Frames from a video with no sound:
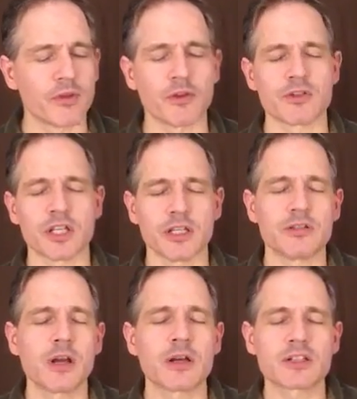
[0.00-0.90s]
If there's any
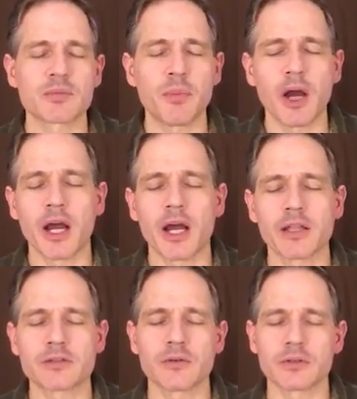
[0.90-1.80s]
dark
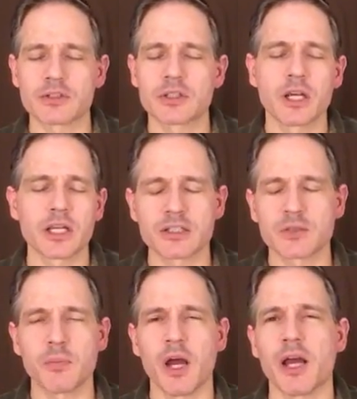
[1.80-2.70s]
spots or sluggish
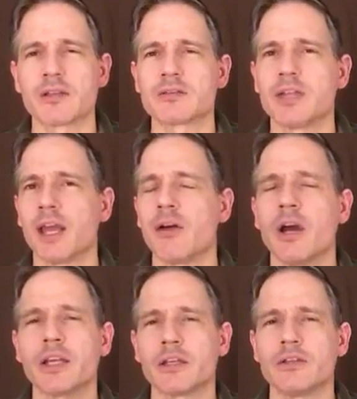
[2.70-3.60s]
spots, now
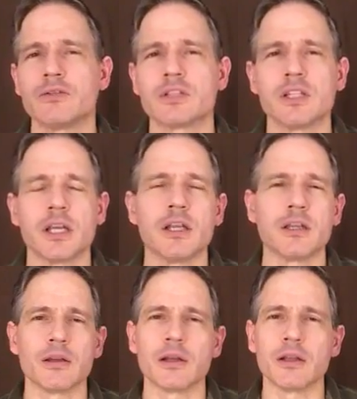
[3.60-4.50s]
I could use
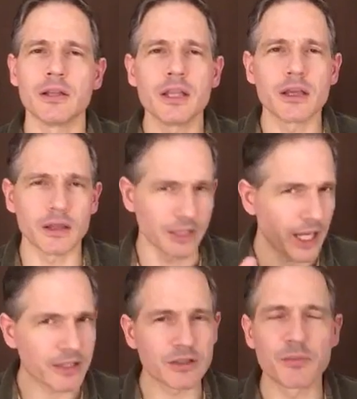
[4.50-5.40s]
an
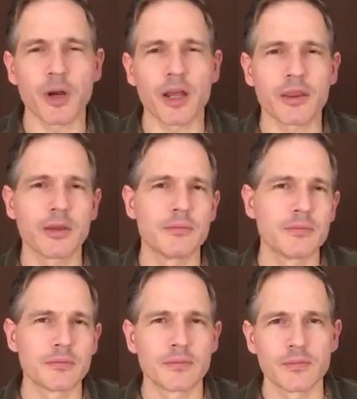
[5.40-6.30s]
action breath,
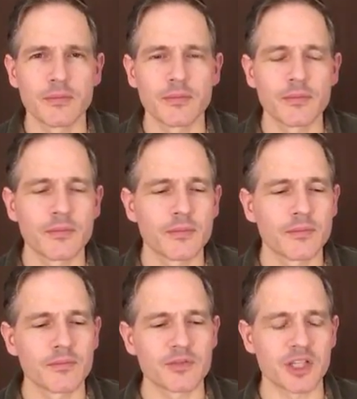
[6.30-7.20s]

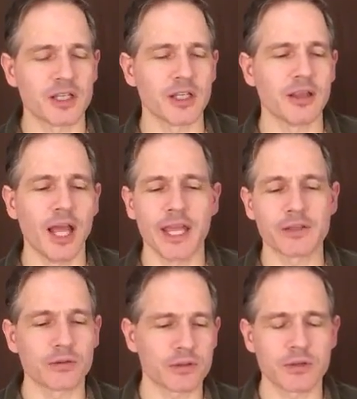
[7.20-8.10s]
sending
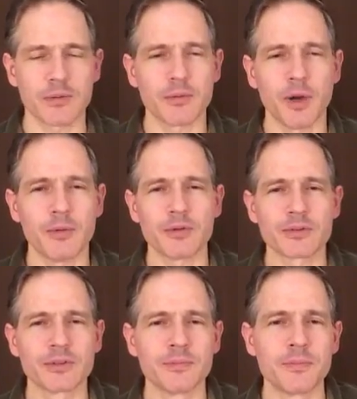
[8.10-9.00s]
light or scrubby
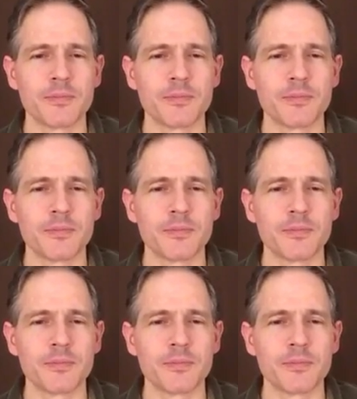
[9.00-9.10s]
bubbles